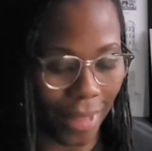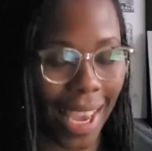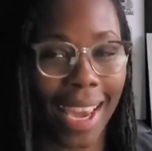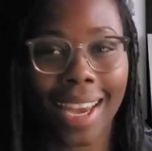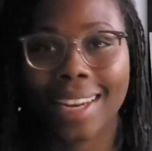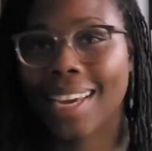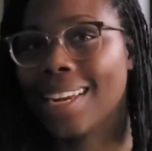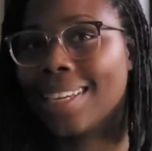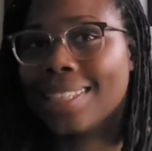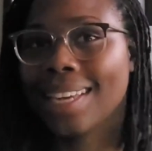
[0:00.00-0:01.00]
and it
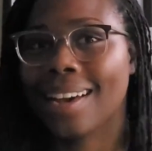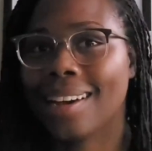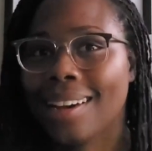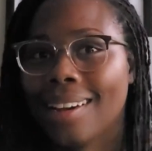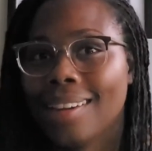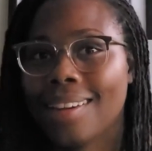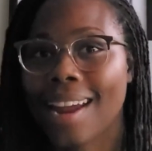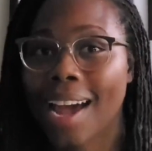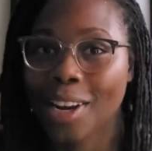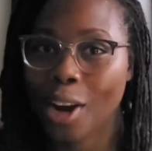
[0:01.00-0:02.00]
is
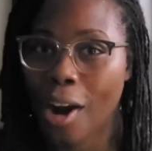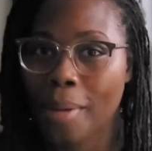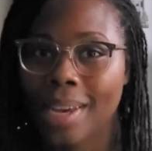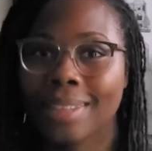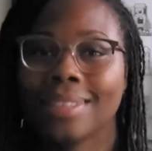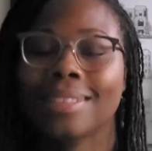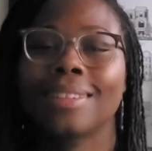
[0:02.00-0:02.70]
not a garment